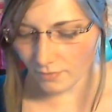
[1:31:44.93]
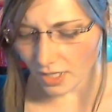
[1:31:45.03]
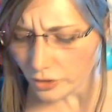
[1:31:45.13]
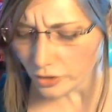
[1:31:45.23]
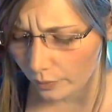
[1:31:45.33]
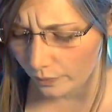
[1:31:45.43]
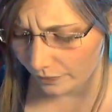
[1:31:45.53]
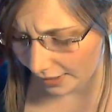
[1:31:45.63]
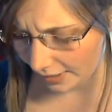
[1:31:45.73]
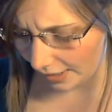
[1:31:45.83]
no,
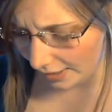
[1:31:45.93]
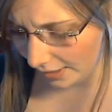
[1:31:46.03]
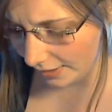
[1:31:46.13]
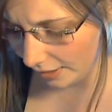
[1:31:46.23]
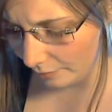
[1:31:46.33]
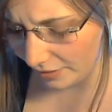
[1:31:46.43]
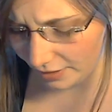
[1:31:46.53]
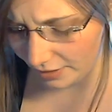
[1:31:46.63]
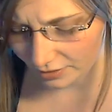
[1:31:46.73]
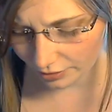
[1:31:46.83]
I got a bit
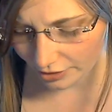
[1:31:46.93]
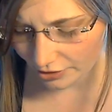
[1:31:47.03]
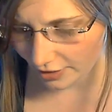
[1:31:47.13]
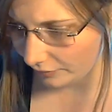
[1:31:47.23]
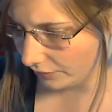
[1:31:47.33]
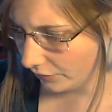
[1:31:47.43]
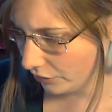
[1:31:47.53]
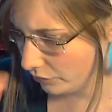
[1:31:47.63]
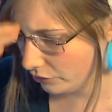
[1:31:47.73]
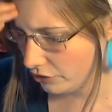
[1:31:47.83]
discouraged after the
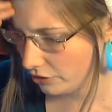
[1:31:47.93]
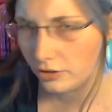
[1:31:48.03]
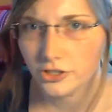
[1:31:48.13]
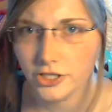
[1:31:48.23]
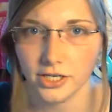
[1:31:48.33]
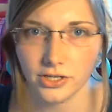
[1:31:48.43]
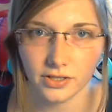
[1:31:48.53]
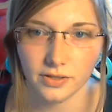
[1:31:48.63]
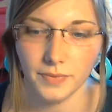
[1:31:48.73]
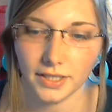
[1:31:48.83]
huge jungle
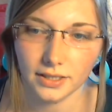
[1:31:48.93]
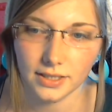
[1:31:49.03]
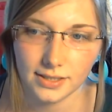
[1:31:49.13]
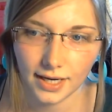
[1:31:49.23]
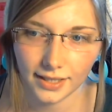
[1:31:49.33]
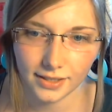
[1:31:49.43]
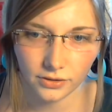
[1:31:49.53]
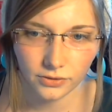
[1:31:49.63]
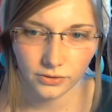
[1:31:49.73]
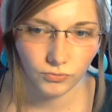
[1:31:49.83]
changes, because I
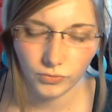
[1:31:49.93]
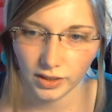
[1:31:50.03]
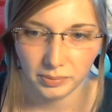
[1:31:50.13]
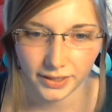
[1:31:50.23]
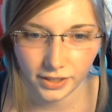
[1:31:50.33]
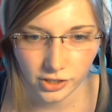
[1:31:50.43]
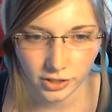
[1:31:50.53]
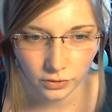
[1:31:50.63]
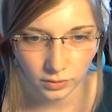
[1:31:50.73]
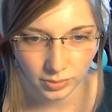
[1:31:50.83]
didn't really play
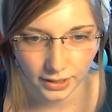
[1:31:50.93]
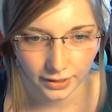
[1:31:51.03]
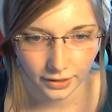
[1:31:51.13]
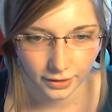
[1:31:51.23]
jungle, but